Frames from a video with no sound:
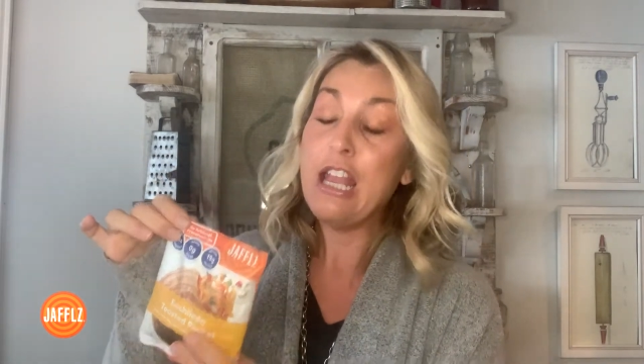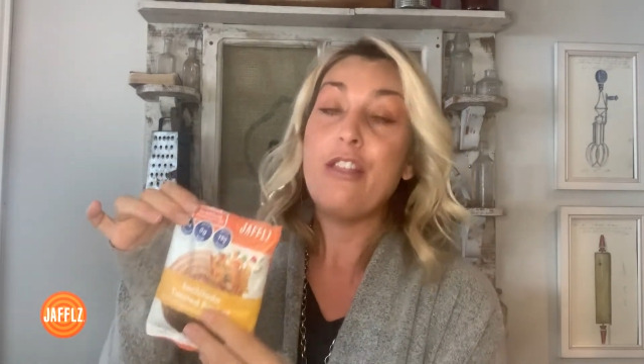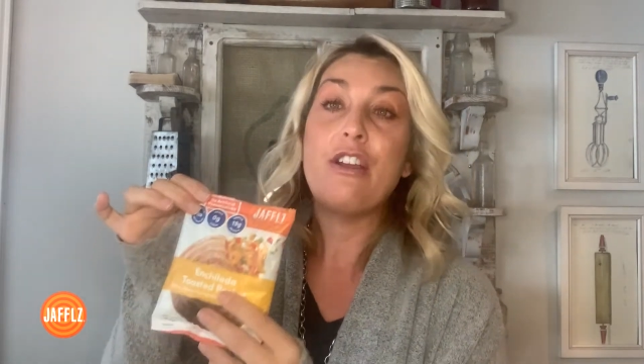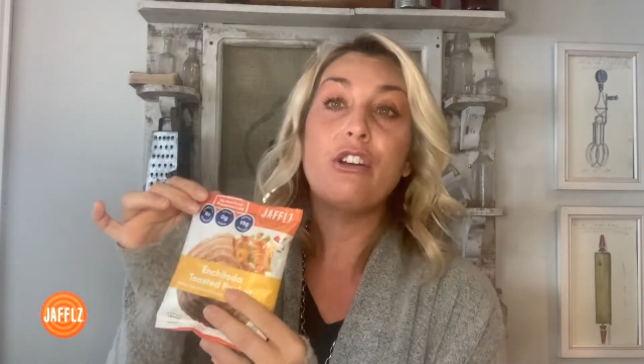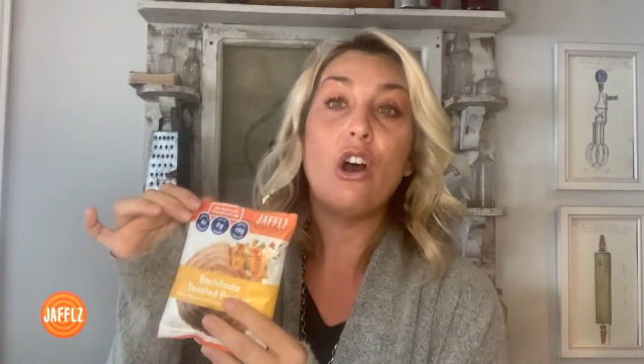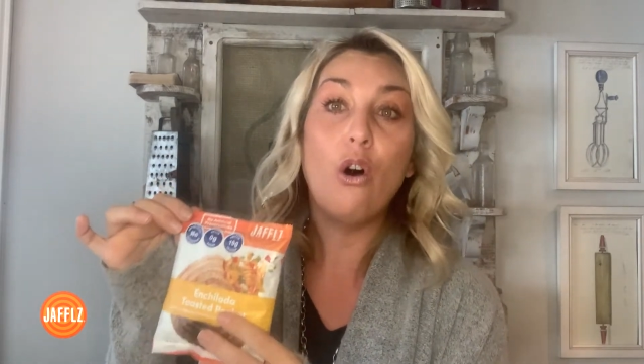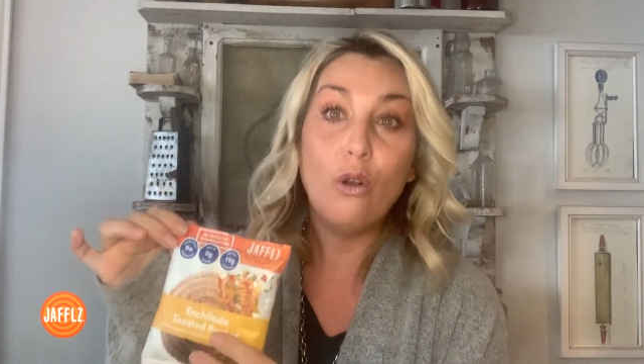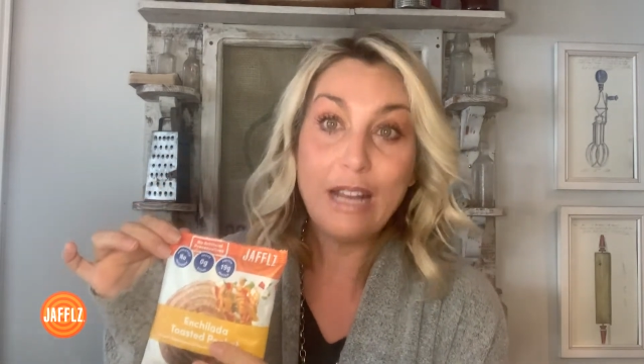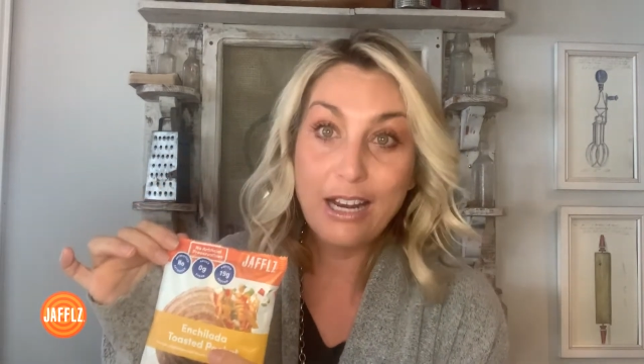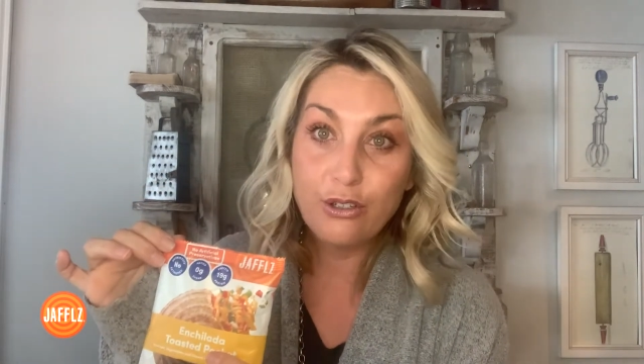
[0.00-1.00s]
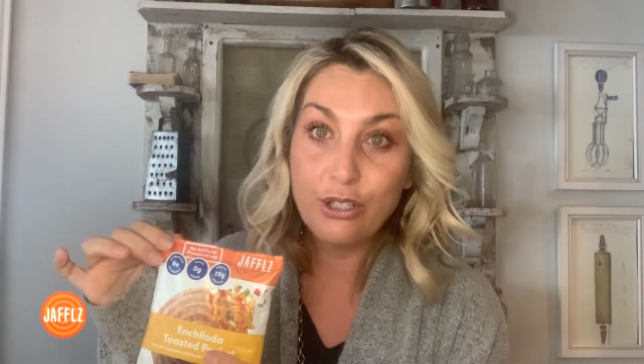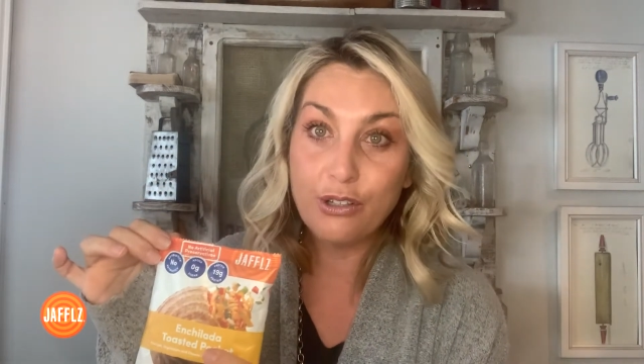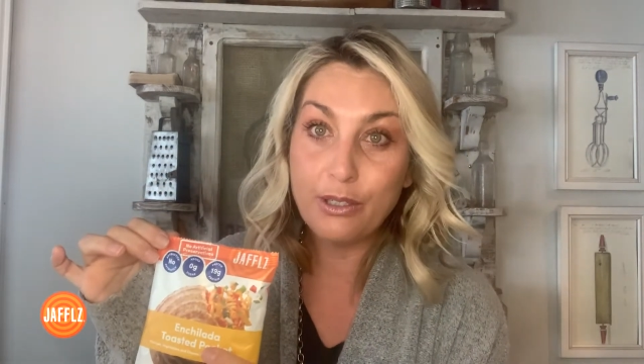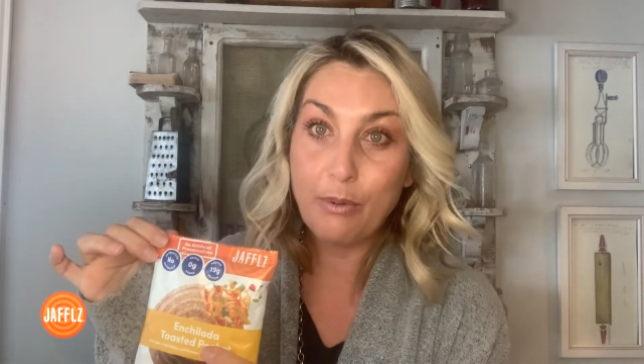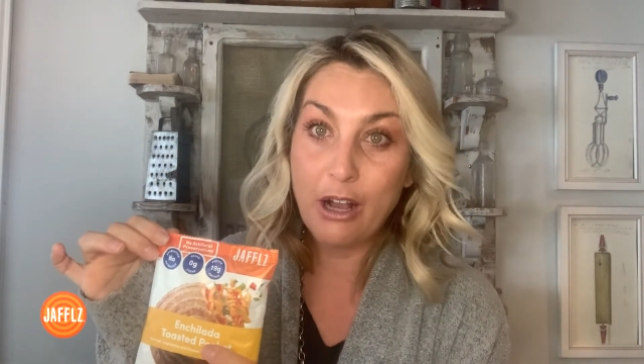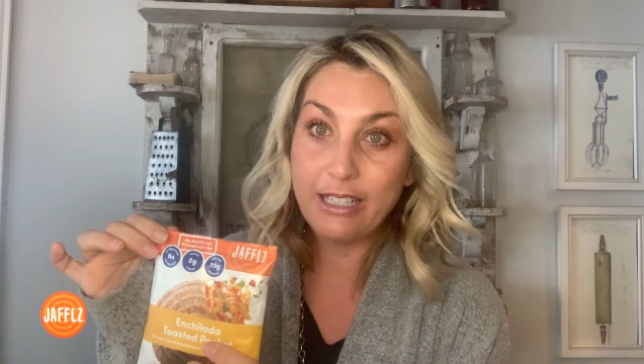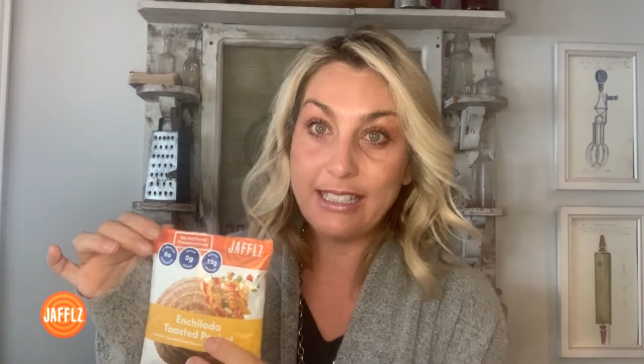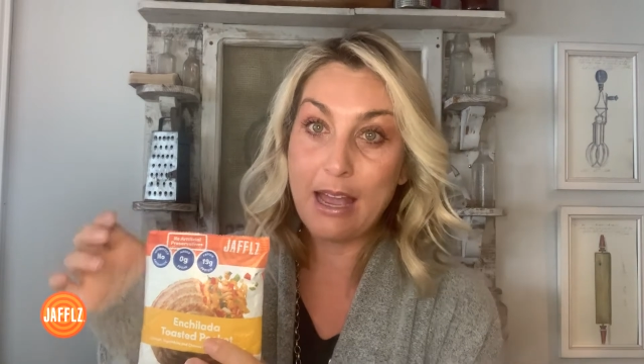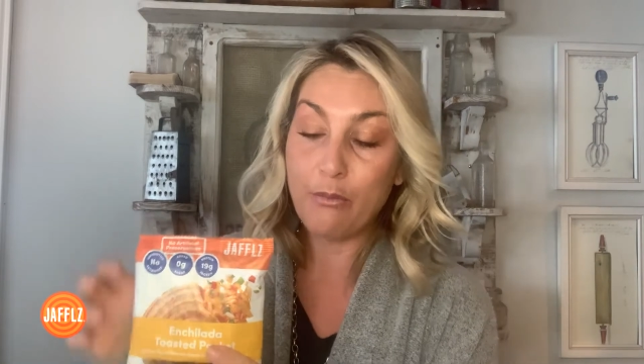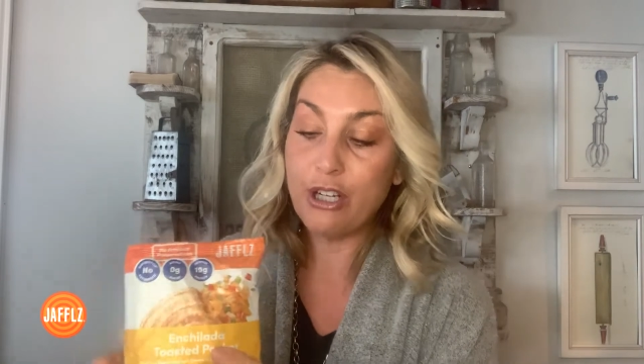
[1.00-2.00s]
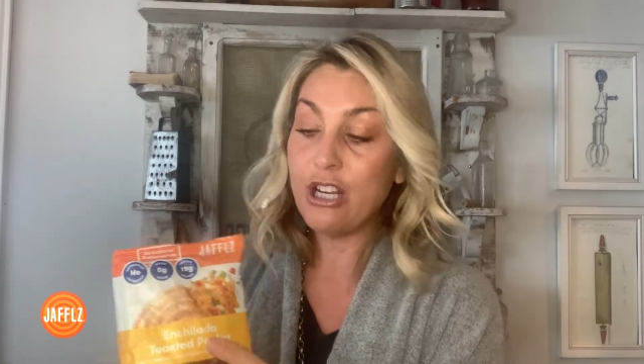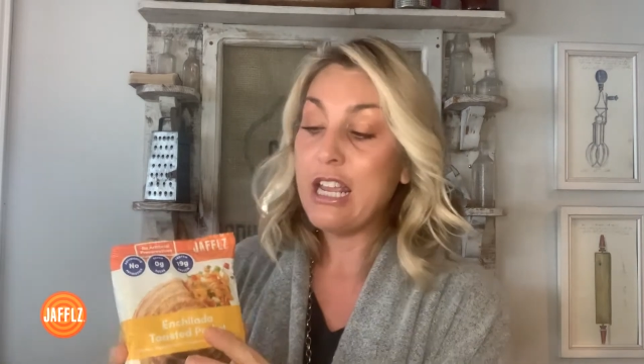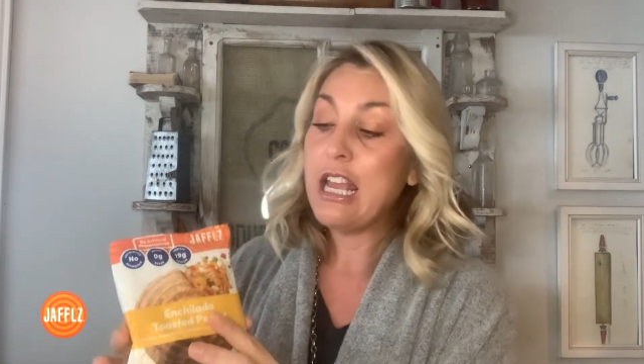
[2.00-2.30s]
They're an all natural toasted pocket sandwich